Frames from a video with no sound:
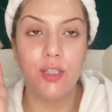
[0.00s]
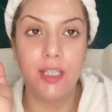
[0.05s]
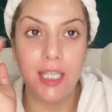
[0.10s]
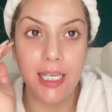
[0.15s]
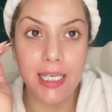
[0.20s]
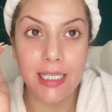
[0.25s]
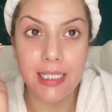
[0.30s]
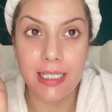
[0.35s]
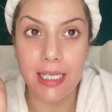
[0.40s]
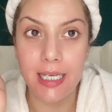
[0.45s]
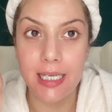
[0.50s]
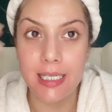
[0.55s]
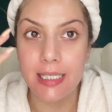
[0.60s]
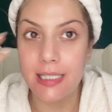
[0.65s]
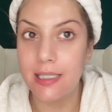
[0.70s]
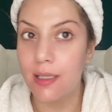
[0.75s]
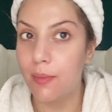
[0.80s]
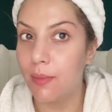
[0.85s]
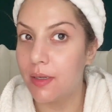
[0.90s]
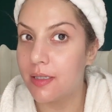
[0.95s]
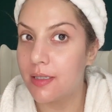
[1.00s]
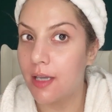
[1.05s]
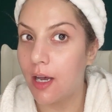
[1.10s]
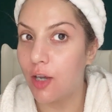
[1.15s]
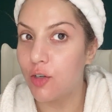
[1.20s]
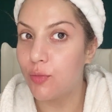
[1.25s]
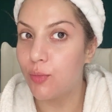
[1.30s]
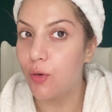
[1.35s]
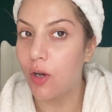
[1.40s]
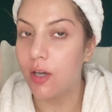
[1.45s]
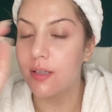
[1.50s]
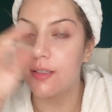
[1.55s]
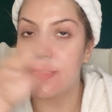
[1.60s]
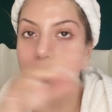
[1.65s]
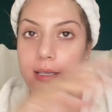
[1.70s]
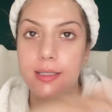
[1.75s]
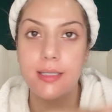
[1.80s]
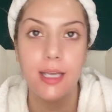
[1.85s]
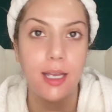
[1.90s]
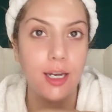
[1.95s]
So this is the massage
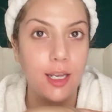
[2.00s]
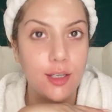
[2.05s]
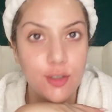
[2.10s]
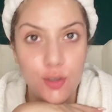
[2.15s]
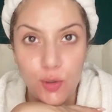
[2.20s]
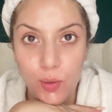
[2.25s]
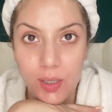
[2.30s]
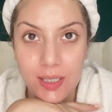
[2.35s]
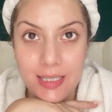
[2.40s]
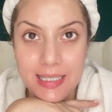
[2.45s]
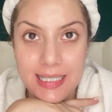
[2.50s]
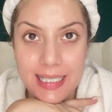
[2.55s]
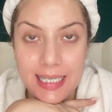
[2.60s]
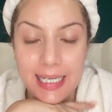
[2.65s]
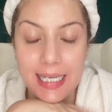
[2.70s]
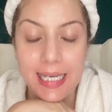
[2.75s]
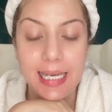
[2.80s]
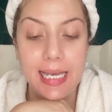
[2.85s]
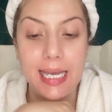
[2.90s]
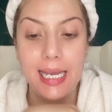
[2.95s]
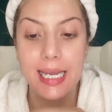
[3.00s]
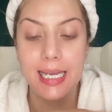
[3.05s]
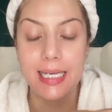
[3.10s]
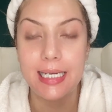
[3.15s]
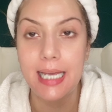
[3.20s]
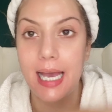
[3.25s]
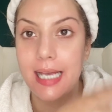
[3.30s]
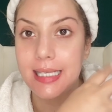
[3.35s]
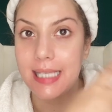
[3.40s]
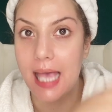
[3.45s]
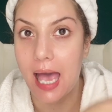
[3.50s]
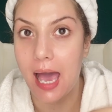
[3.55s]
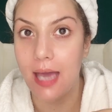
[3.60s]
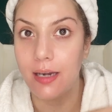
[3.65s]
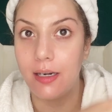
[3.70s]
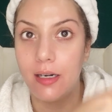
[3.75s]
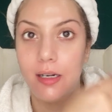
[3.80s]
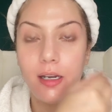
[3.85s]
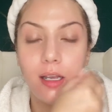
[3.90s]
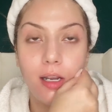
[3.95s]
process, and as you can see, it has
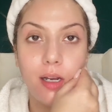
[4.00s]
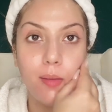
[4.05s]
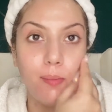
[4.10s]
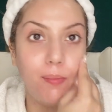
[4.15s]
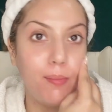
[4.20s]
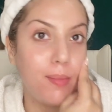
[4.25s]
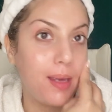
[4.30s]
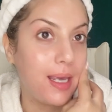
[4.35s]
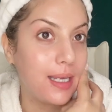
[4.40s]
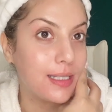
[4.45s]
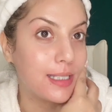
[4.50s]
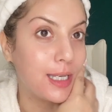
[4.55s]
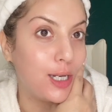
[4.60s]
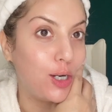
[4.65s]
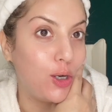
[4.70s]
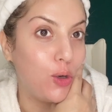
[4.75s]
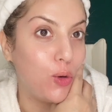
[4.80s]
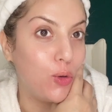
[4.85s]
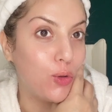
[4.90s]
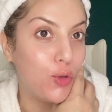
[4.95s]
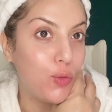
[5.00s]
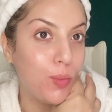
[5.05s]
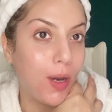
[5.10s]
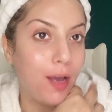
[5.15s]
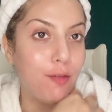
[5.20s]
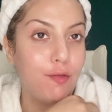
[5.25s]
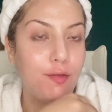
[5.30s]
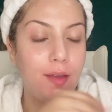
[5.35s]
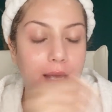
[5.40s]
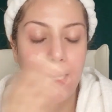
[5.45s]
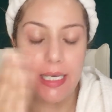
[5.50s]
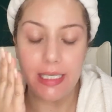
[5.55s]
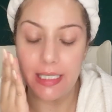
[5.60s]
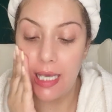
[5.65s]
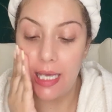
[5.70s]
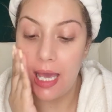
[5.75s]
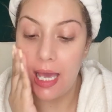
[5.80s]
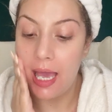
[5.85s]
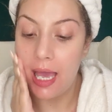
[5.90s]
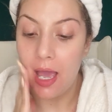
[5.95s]
added an amazing glow to my face.
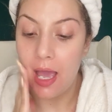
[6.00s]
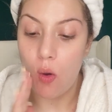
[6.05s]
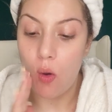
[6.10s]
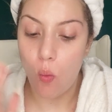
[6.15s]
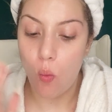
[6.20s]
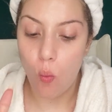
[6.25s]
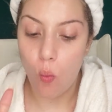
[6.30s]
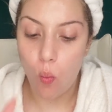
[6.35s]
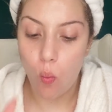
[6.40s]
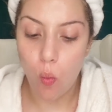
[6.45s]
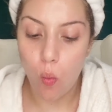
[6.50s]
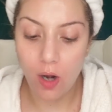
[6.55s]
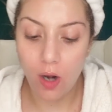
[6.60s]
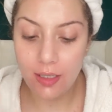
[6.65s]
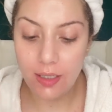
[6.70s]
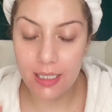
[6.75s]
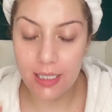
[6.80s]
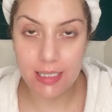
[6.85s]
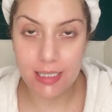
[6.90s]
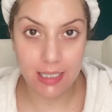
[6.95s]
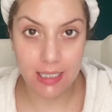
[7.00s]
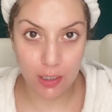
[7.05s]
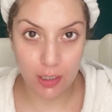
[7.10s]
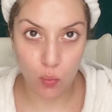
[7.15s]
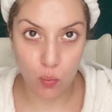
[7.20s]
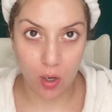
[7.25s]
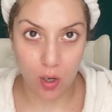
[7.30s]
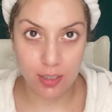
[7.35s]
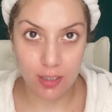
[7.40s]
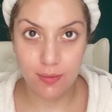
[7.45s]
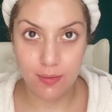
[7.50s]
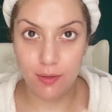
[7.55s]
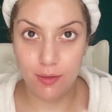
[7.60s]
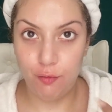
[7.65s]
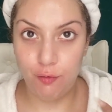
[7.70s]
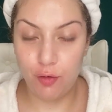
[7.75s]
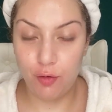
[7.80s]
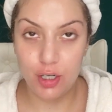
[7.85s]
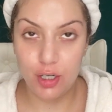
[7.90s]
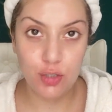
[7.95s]
What this did was,
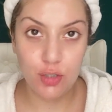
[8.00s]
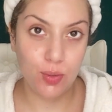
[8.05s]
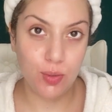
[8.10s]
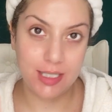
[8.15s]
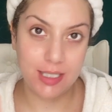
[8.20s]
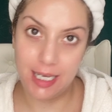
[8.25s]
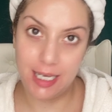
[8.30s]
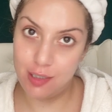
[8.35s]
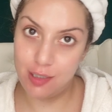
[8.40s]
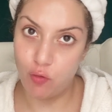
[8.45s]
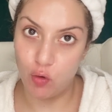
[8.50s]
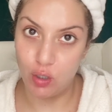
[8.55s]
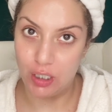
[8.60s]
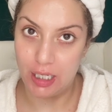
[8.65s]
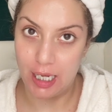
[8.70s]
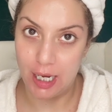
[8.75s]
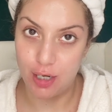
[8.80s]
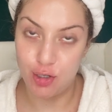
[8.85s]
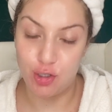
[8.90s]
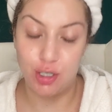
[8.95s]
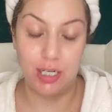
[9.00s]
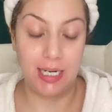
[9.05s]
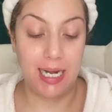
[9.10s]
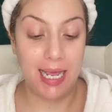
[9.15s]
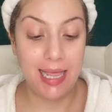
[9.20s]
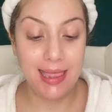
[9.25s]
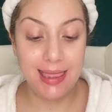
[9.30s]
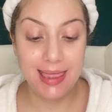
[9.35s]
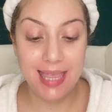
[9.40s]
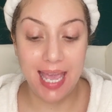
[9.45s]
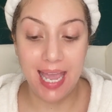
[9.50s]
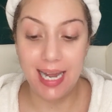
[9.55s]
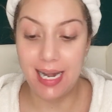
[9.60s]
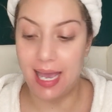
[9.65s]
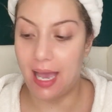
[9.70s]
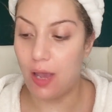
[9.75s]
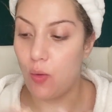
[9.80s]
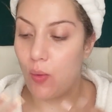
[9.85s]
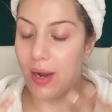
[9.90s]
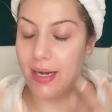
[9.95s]
first was the exfoliation. Then
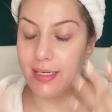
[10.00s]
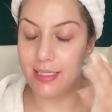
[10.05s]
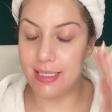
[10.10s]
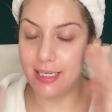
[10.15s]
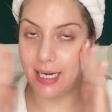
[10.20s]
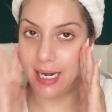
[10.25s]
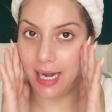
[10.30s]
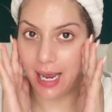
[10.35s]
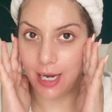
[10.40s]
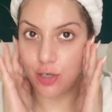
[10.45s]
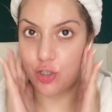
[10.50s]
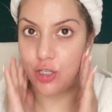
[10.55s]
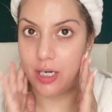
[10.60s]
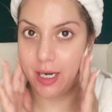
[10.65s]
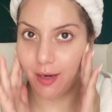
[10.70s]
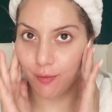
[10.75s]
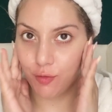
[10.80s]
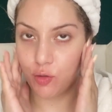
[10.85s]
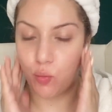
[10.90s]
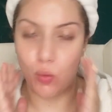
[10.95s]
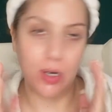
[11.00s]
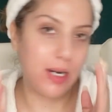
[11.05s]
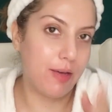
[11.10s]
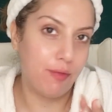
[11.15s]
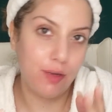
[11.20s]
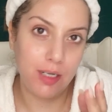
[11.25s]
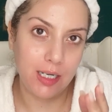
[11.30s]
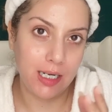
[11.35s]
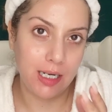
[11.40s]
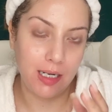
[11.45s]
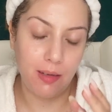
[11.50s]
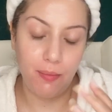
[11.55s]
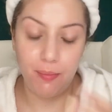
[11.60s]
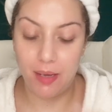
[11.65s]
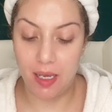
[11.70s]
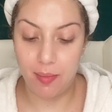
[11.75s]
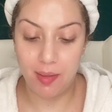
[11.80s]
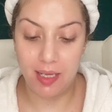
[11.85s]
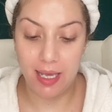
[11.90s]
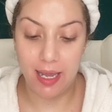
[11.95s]
I went in and I shaved whatever little
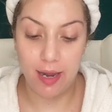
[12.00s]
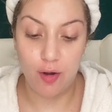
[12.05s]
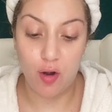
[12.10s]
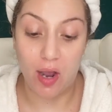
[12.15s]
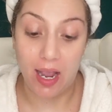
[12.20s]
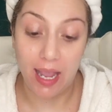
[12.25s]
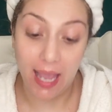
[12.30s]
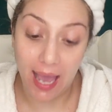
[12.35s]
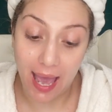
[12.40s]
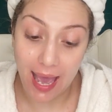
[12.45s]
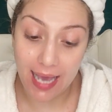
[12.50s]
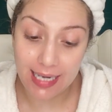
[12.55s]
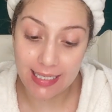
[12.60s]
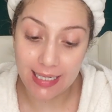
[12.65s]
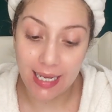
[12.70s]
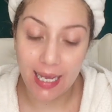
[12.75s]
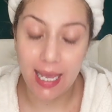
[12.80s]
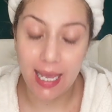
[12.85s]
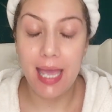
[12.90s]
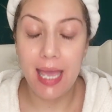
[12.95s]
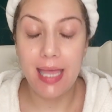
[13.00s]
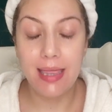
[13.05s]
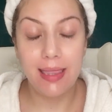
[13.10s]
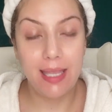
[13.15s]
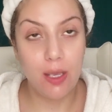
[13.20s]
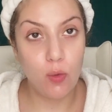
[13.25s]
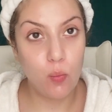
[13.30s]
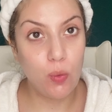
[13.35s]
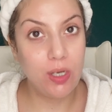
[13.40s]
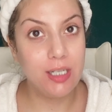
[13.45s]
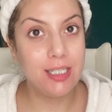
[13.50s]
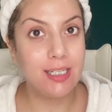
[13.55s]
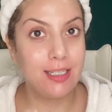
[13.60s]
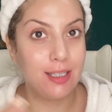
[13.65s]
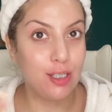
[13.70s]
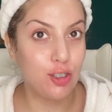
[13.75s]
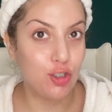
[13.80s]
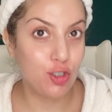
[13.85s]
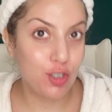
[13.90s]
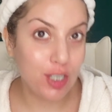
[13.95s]
baby hair I had. Then we did
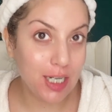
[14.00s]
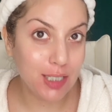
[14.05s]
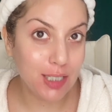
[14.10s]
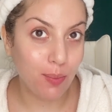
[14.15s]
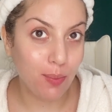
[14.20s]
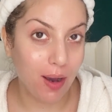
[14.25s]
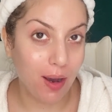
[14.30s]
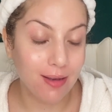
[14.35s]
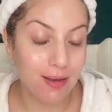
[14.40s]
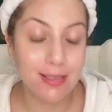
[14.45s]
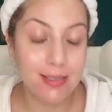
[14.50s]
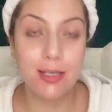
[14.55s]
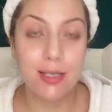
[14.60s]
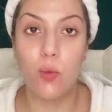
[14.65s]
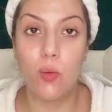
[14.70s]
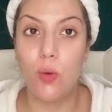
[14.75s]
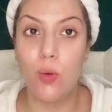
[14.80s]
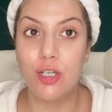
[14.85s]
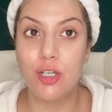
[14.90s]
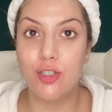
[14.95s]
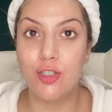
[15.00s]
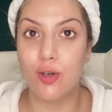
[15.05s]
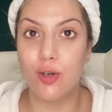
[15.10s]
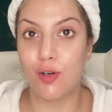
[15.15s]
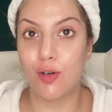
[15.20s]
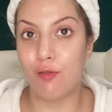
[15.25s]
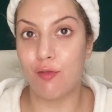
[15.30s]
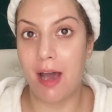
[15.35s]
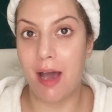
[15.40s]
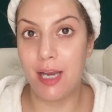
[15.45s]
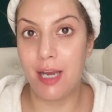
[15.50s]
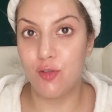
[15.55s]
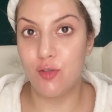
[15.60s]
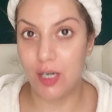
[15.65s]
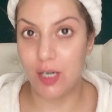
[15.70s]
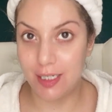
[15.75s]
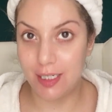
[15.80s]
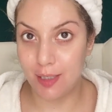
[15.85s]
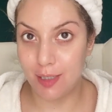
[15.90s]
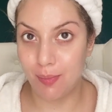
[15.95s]
the sheet mask, which sort of
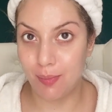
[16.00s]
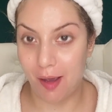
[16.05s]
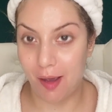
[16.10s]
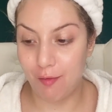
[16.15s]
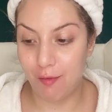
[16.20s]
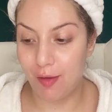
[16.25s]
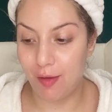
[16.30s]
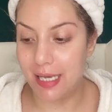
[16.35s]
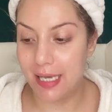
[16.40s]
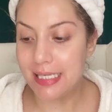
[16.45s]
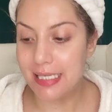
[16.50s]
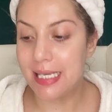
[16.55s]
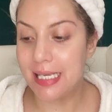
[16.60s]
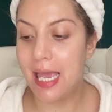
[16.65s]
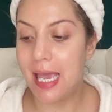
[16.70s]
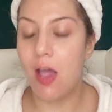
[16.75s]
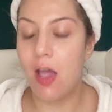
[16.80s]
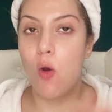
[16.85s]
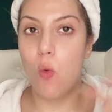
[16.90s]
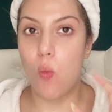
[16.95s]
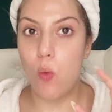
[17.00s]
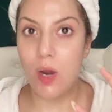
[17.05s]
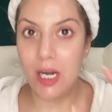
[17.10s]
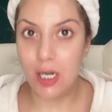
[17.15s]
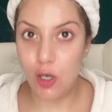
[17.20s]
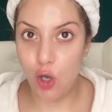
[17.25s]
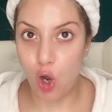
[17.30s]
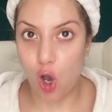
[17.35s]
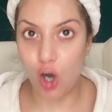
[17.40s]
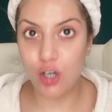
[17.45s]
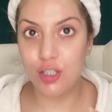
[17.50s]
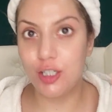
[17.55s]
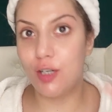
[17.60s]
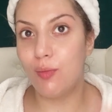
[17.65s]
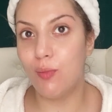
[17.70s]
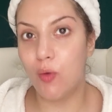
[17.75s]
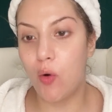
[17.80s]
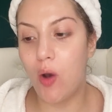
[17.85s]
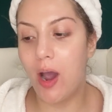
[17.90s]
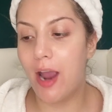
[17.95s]
hydrated my face. We locked
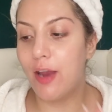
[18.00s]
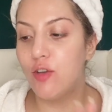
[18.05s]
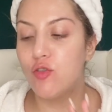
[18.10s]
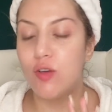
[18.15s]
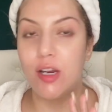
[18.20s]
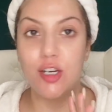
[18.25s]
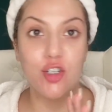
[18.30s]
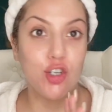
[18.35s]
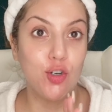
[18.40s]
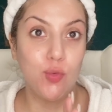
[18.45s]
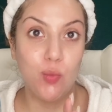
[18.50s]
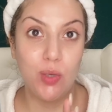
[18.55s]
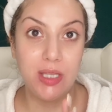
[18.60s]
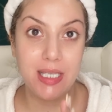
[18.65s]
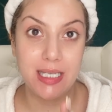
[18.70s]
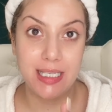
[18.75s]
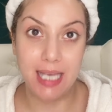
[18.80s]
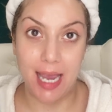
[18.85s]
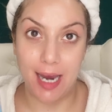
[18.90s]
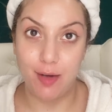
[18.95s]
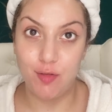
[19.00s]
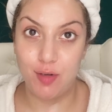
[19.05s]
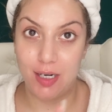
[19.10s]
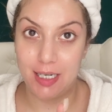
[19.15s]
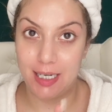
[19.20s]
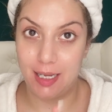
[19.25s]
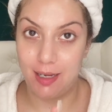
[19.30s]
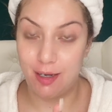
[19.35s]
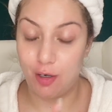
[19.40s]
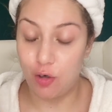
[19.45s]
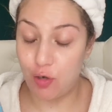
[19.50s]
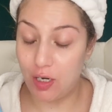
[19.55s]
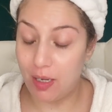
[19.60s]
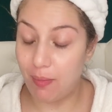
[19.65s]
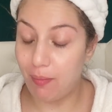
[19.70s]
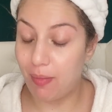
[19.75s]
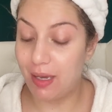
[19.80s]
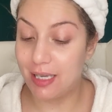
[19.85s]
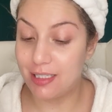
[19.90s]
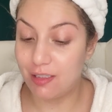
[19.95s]
in more hydration with this hydrating
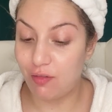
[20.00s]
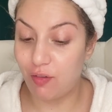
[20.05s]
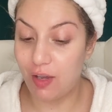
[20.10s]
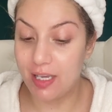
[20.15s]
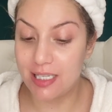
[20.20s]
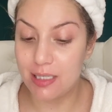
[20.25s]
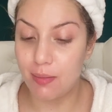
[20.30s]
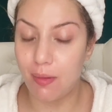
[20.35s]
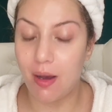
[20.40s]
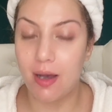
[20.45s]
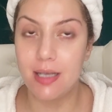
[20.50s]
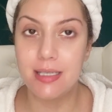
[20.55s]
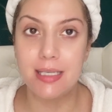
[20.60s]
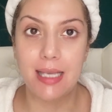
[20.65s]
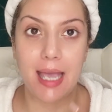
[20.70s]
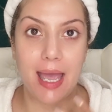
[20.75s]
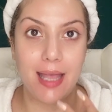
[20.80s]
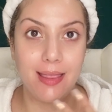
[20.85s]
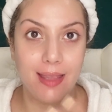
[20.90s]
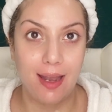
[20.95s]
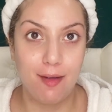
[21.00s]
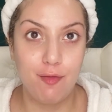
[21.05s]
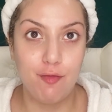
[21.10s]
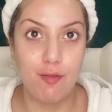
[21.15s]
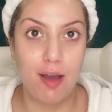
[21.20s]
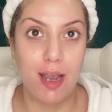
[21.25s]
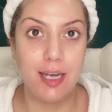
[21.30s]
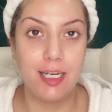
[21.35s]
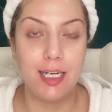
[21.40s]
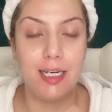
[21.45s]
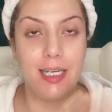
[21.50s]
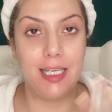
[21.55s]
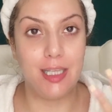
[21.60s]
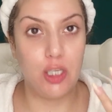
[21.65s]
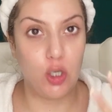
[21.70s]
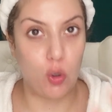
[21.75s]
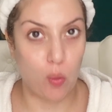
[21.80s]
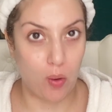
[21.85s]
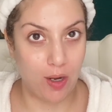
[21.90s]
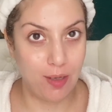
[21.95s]
cream-based face mask. And then finally,
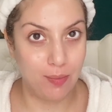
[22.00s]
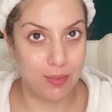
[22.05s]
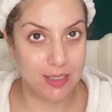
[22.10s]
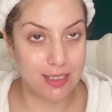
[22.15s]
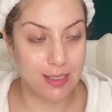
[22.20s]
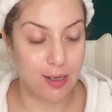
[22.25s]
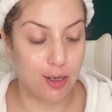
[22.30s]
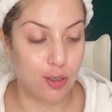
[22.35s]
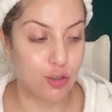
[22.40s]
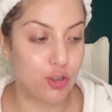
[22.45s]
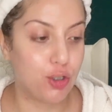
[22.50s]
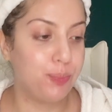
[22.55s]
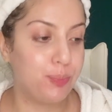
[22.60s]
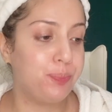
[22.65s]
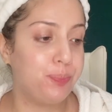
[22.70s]
the oil massage.